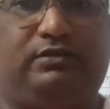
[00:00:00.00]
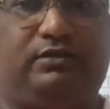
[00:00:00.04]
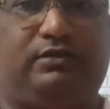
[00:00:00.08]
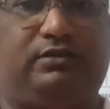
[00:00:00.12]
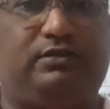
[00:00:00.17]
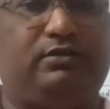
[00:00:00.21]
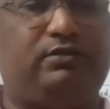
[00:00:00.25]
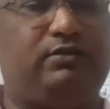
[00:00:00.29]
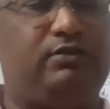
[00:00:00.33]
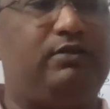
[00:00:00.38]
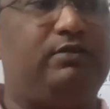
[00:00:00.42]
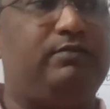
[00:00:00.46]

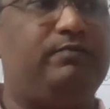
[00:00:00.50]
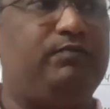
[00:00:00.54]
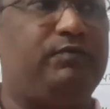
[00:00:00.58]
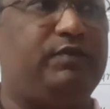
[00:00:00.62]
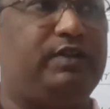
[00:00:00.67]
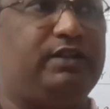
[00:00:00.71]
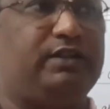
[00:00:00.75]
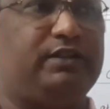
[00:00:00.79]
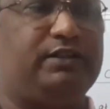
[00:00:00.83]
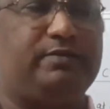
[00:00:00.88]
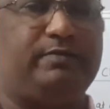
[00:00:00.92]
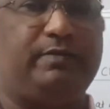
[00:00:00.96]
So
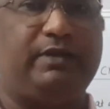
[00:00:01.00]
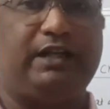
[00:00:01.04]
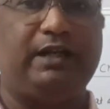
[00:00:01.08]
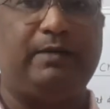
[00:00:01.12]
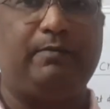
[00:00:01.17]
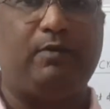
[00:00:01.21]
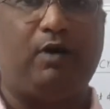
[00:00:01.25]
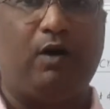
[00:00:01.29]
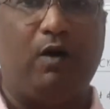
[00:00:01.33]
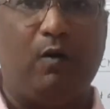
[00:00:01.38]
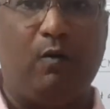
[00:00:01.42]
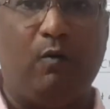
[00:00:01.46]
it's
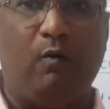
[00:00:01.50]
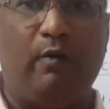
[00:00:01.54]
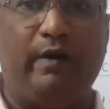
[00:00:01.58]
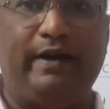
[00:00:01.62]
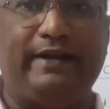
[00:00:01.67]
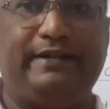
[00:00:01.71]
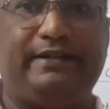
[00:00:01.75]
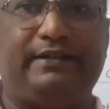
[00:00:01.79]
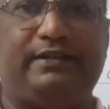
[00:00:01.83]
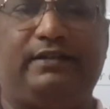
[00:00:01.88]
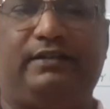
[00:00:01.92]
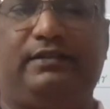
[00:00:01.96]
become off
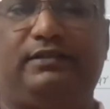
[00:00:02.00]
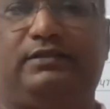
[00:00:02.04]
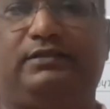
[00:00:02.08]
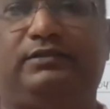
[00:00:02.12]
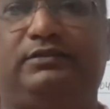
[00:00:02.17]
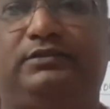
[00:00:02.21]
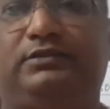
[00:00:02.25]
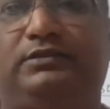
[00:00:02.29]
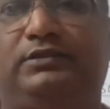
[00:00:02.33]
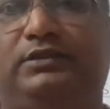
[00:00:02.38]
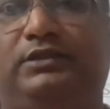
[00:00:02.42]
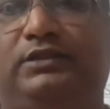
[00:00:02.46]
white
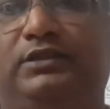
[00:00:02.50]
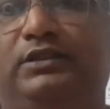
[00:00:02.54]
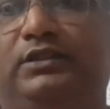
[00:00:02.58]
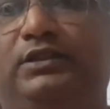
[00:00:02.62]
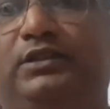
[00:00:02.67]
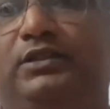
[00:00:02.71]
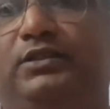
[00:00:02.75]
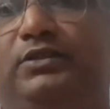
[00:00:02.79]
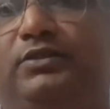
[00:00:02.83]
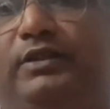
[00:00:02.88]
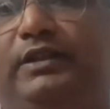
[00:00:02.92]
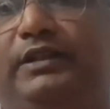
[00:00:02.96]
color.
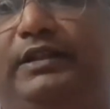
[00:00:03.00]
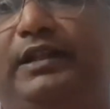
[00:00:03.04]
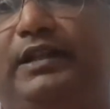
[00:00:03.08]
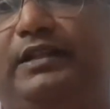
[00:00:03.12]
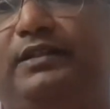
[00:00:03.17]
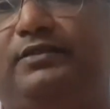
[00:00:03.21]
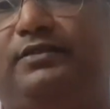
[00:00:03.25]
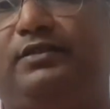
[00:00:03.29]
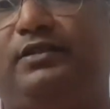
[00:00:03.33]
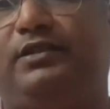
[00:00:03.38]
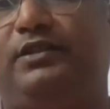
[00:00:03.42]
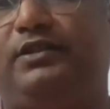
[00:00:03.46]
So it
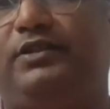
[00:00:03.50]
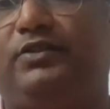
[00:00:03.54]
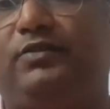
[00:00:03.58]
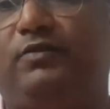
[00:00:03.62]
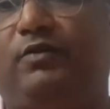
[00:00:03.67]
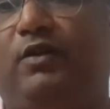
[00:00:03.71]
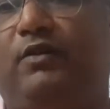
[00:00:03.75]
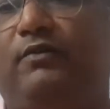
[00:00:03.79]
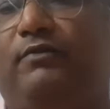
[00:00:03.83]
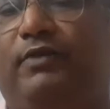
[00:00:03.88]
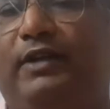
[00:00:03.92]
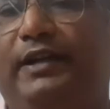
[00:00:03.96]
has turned
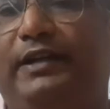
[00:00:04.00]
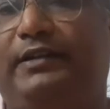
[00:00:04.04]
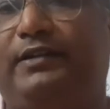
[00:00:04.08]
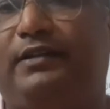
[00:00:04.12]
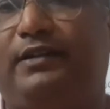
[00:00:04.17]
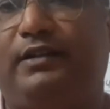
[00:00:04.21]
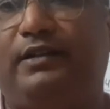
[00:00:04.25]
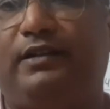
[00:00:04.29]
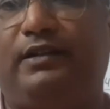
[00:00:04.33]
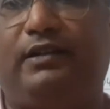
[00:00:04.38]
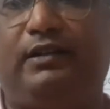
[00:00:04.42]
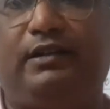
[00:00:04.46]
into off white
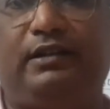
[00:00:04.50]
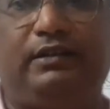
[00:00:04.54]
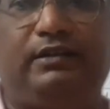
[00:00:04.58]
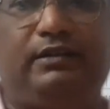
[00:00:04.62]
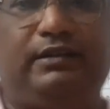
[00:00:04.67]
color.